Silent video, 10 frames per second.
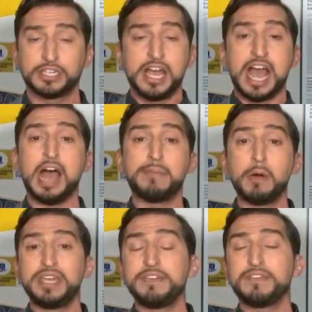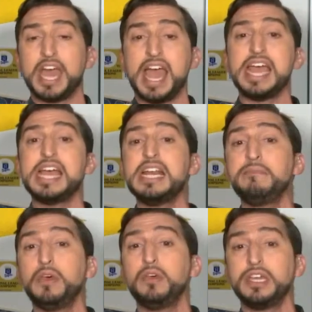How about we give you $80
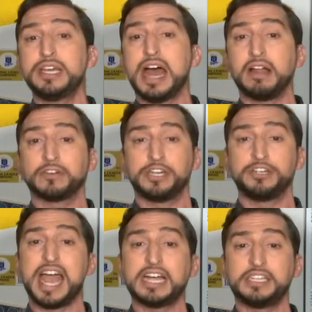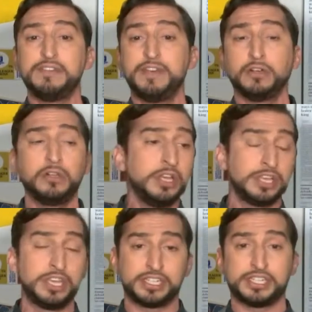million in Jacksonville?
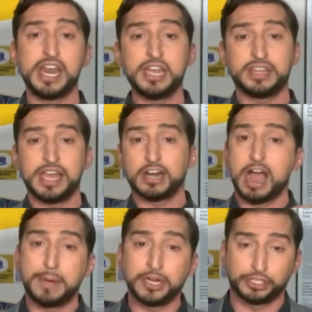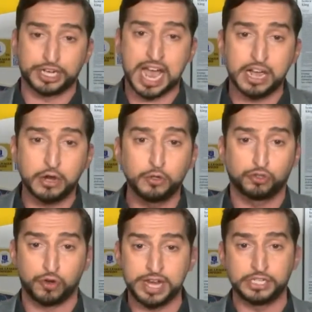You stink there. How about Chicago
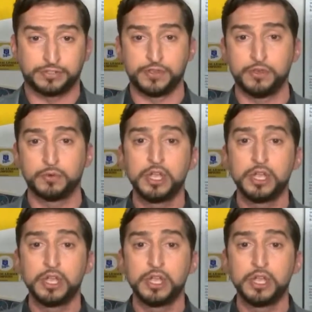trades for you?